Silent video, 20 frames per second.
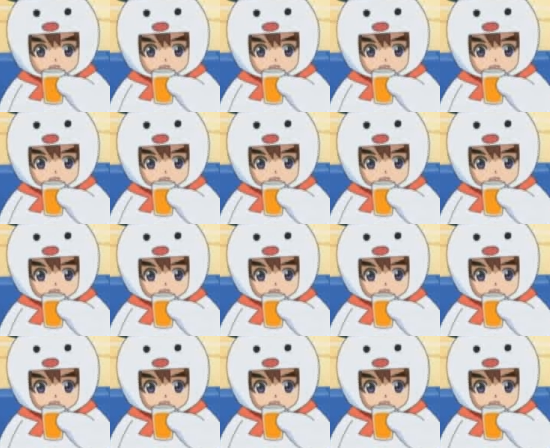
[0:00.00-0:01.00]

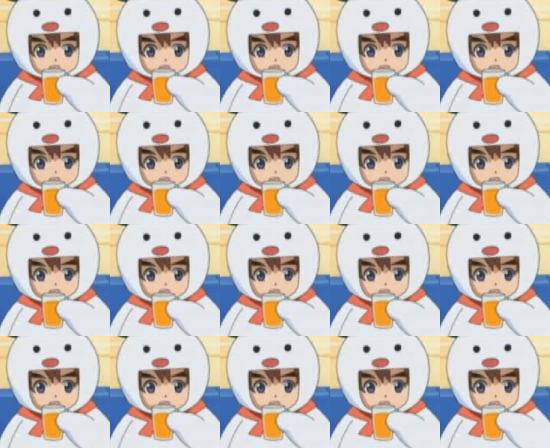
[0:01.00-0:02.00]

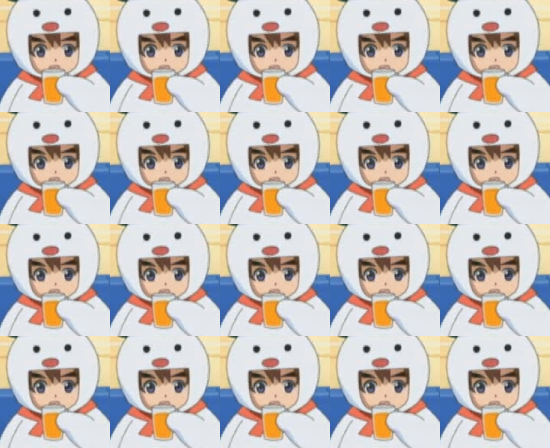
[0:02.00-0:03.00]

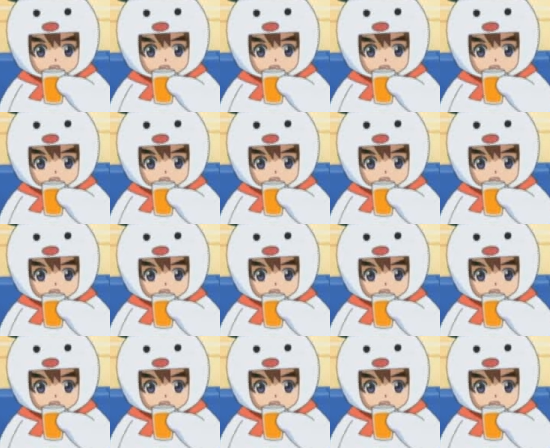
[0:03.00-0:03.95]
(silence)